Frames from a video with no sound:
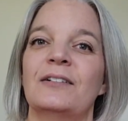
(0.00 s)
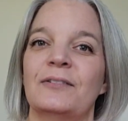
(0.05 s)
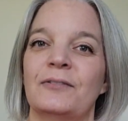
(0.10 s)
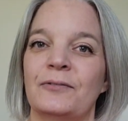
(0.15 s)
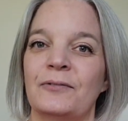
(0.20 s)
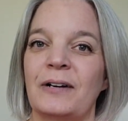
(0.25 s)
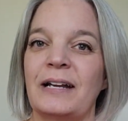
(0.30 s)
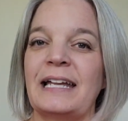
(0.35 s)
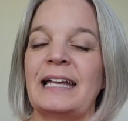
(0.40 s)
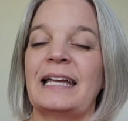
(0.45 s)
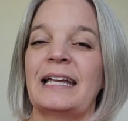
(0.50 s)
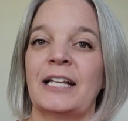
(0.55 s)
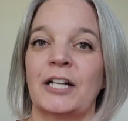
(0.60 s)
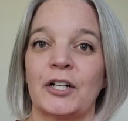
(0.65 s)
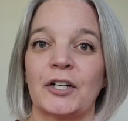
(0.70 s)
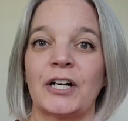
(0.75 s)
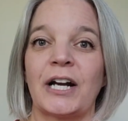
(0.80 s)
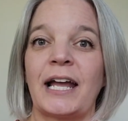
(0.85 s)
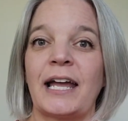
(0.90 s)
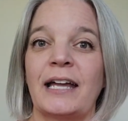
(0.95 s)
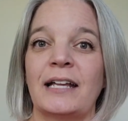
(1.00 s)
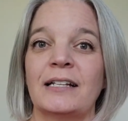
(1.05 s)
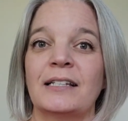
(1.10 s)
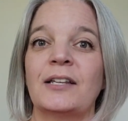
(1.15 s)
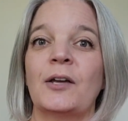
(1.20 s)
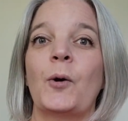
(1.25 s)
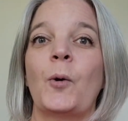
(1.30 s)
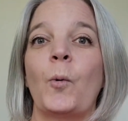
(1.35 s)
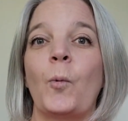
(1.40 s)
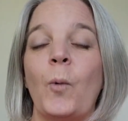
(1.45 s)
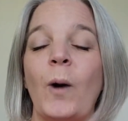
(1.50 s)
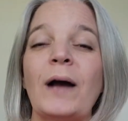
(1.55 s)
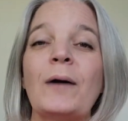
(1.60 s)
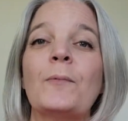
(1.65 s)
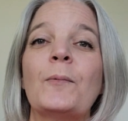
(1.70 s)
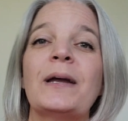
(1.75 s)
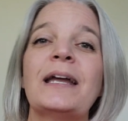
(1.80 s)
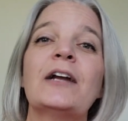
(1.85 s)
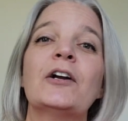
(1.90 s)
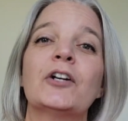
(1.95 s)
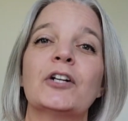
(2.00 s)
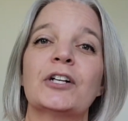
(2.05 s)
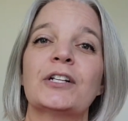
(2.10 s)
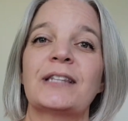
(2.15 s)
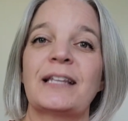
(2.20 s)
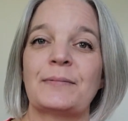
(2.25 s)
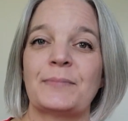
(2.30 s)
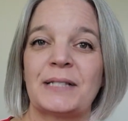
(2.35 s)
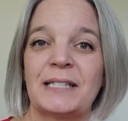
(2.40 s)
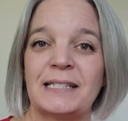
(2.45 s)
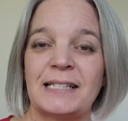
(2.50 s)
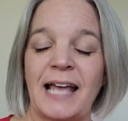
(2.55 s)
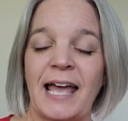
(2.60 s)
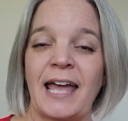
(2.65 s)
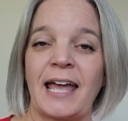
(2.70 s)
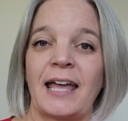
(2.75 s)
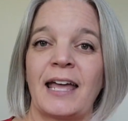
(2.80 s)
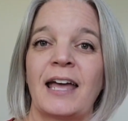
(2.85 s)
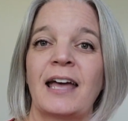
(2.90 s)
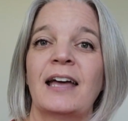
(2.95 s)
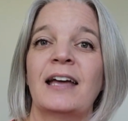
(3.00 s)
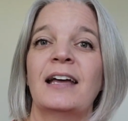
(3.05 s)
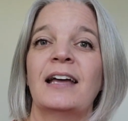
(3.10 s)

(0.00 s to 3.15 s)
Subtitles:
reiterate what we heard them say